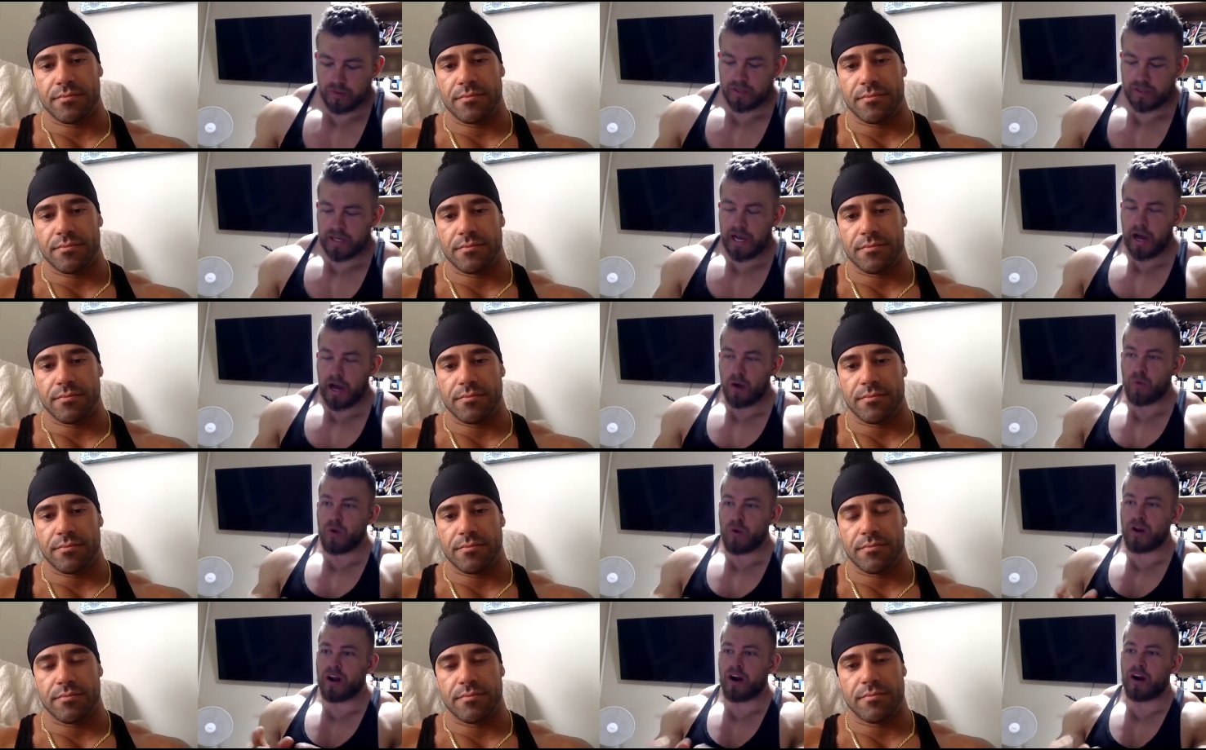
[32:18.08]

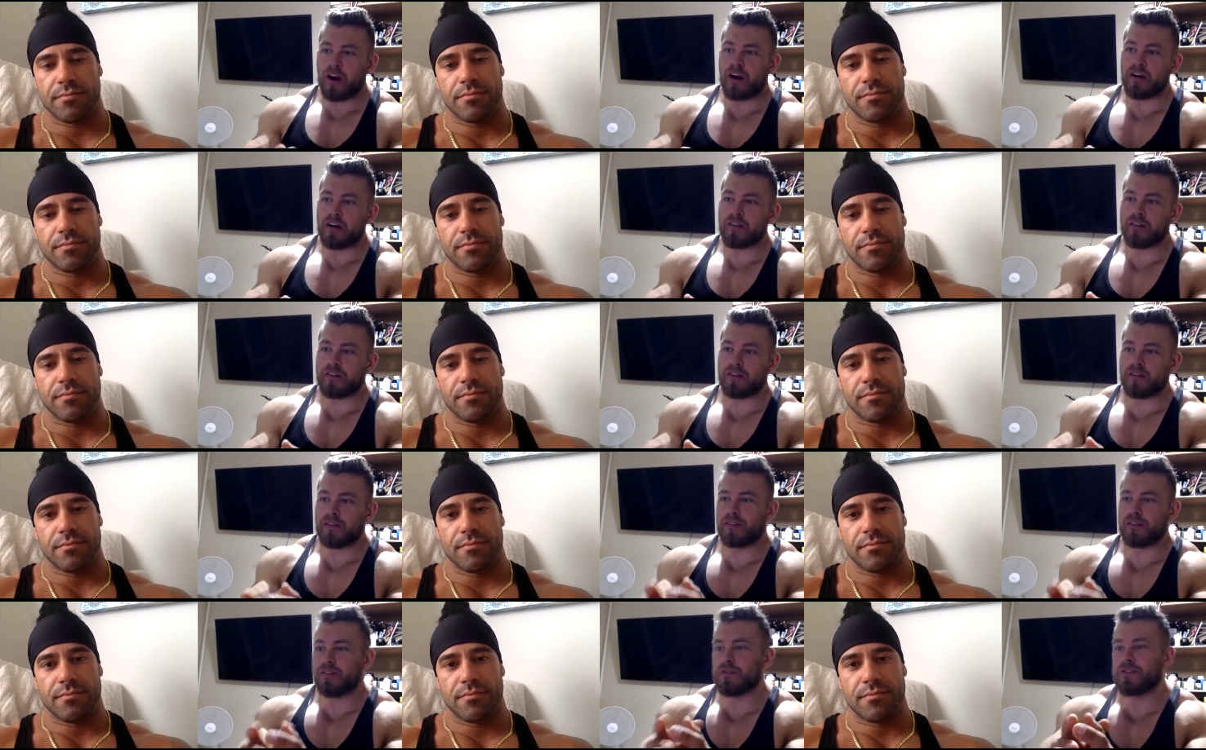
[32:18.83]
Speaker 1: how hard
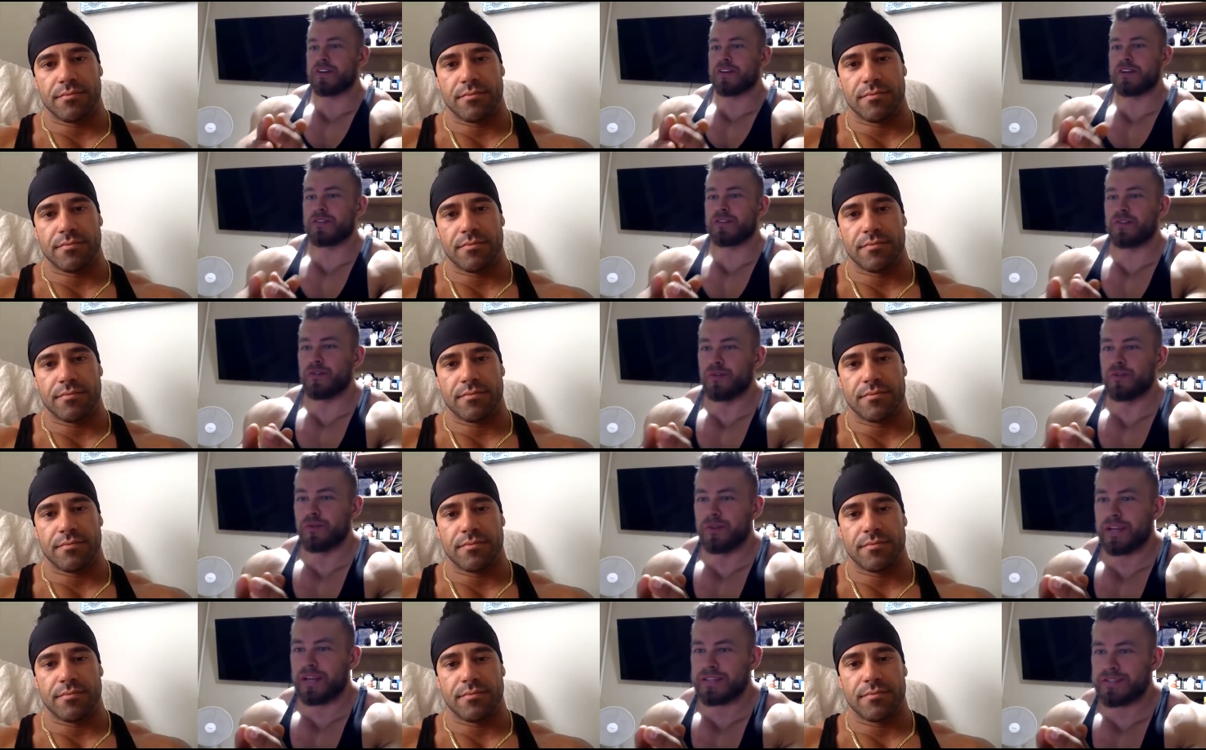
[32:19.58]
those are
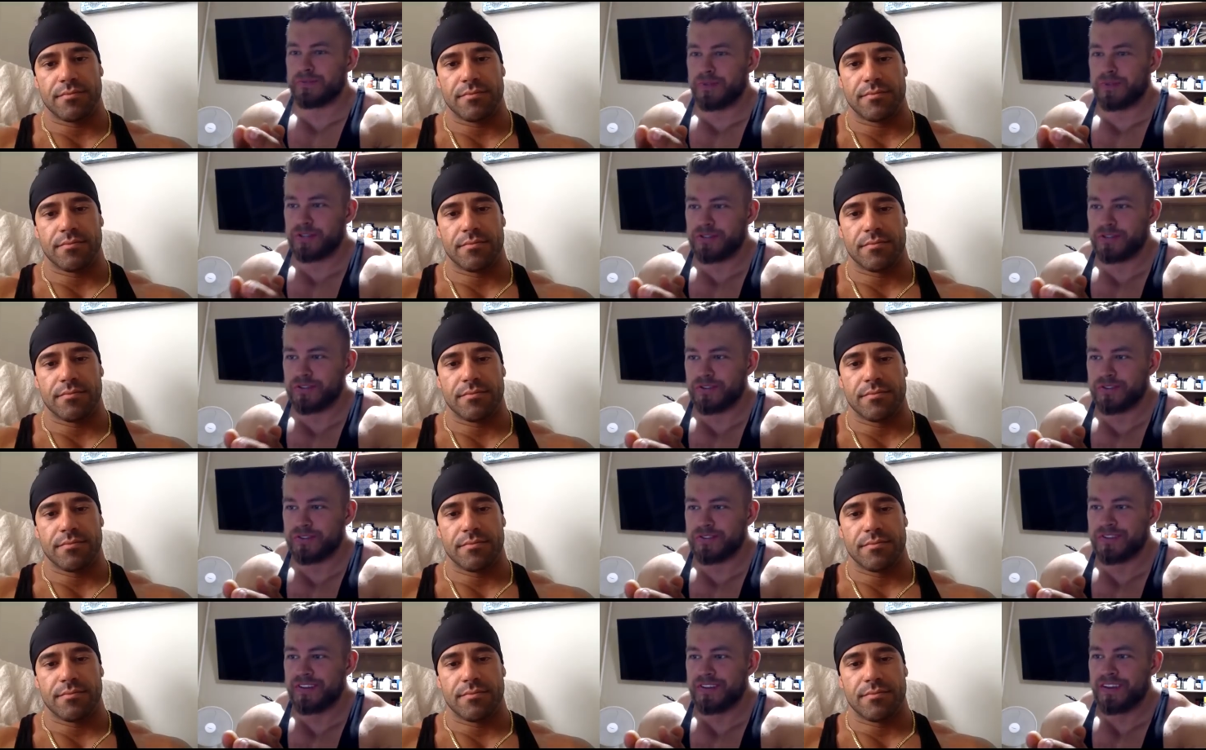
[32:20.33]
two last
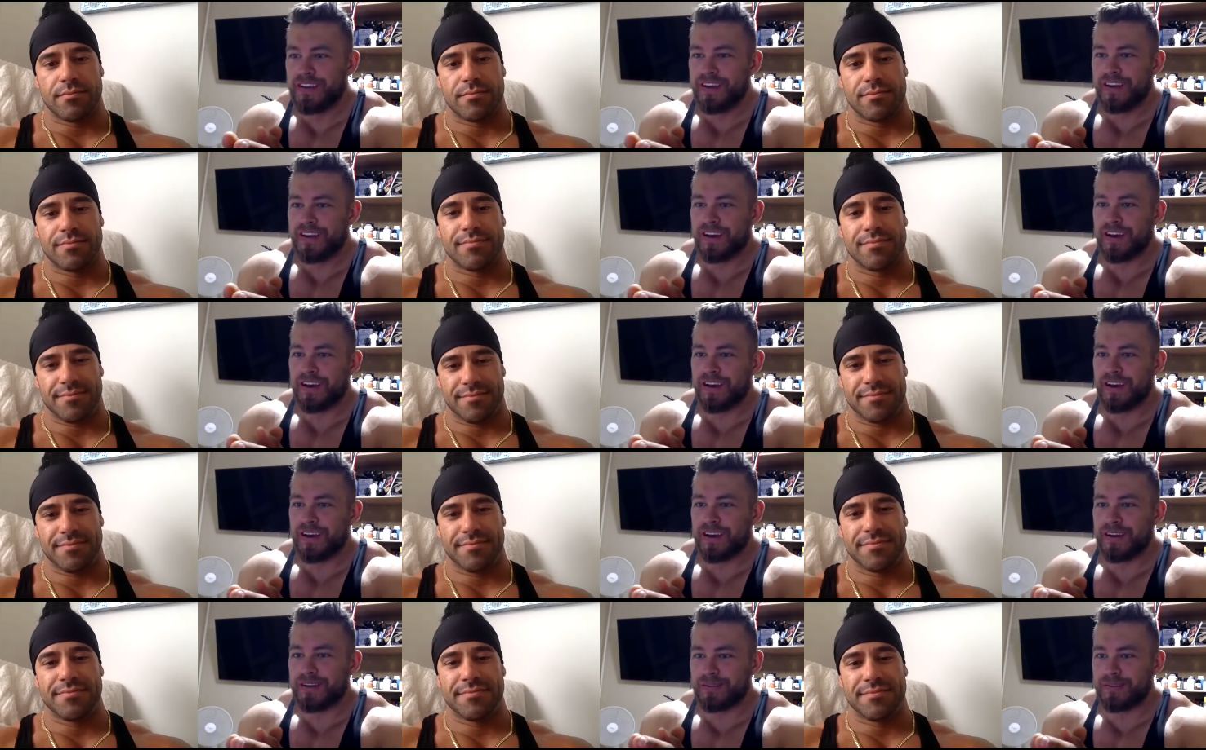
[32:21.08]
questions
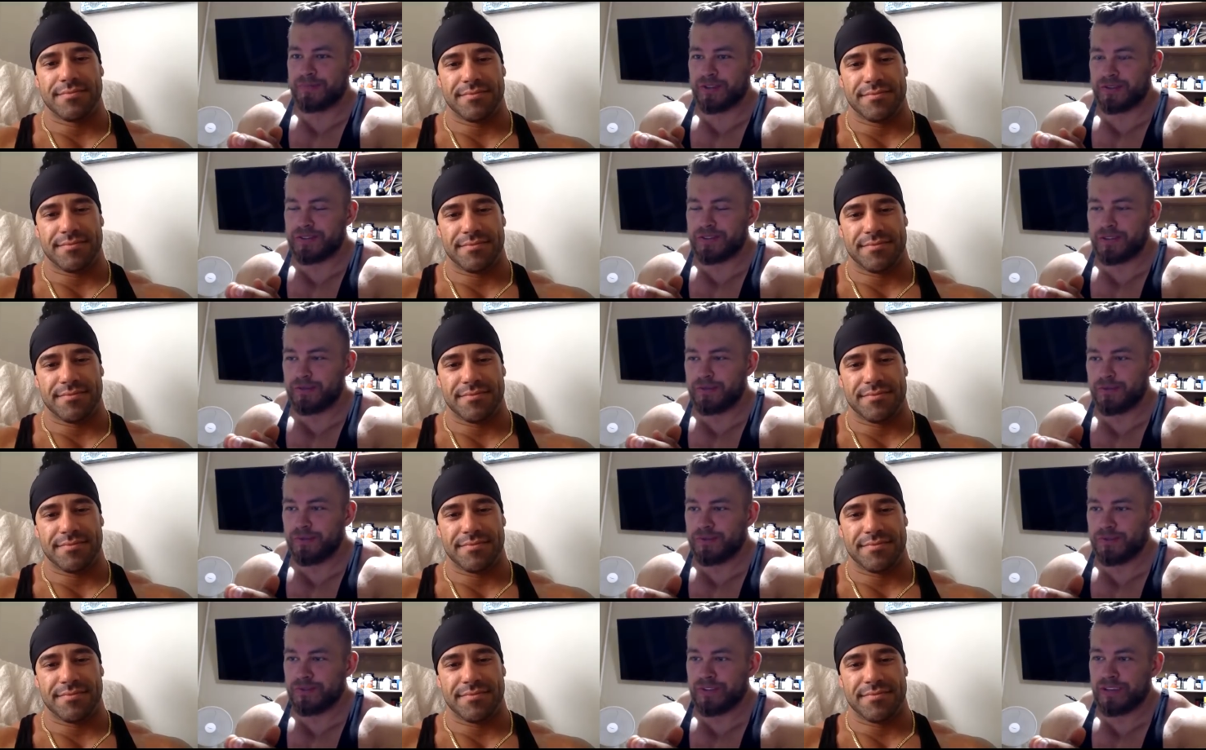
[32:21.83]
uh, because i don't
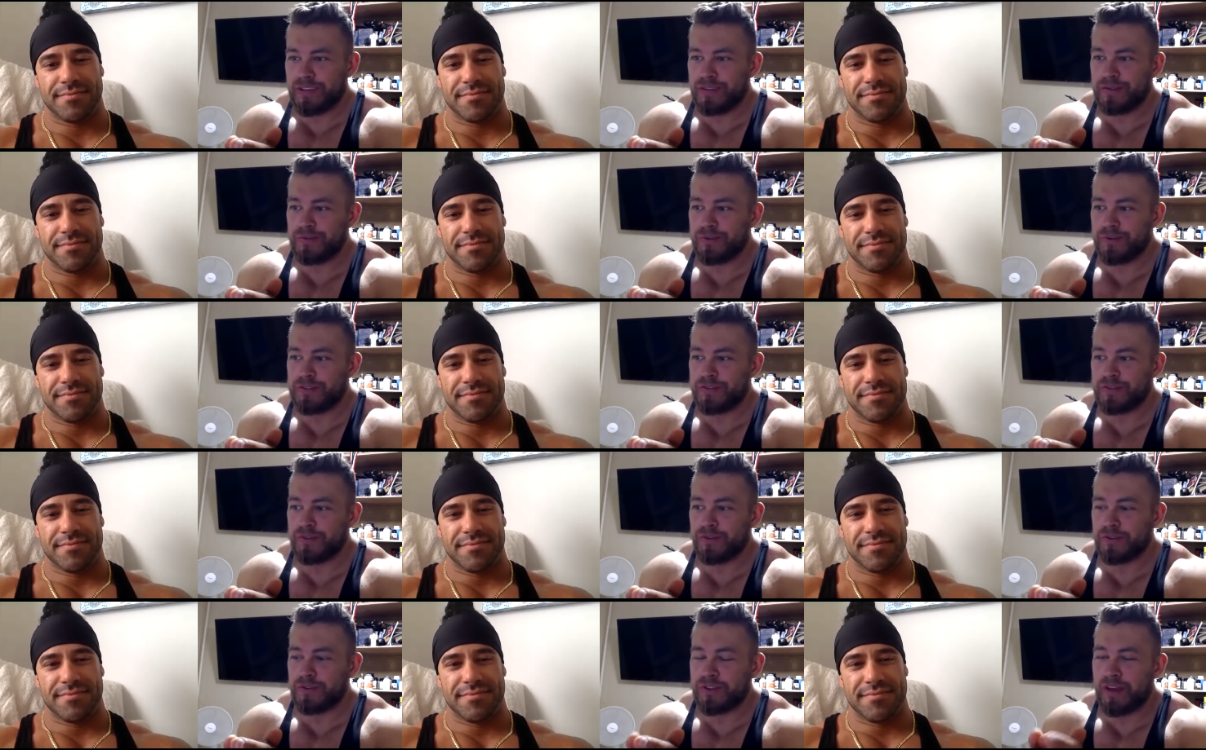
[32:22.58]
want to take too much
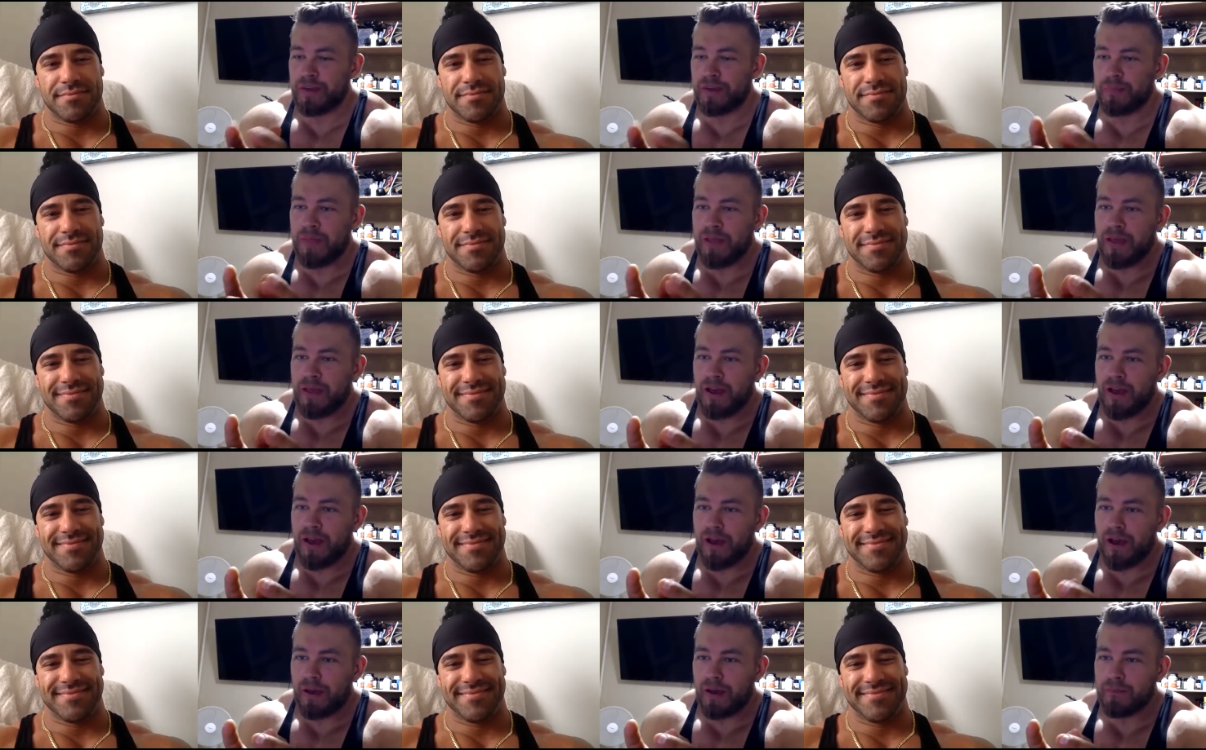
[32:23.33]
of your time
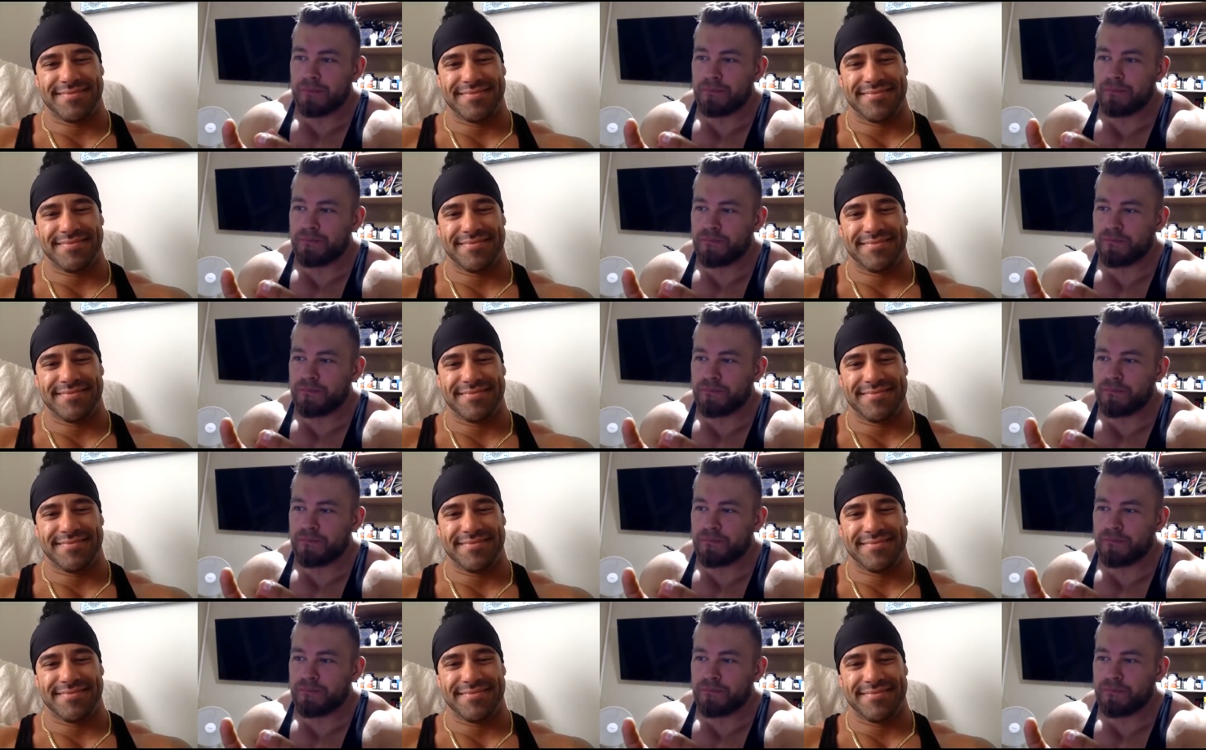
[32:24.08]
uh,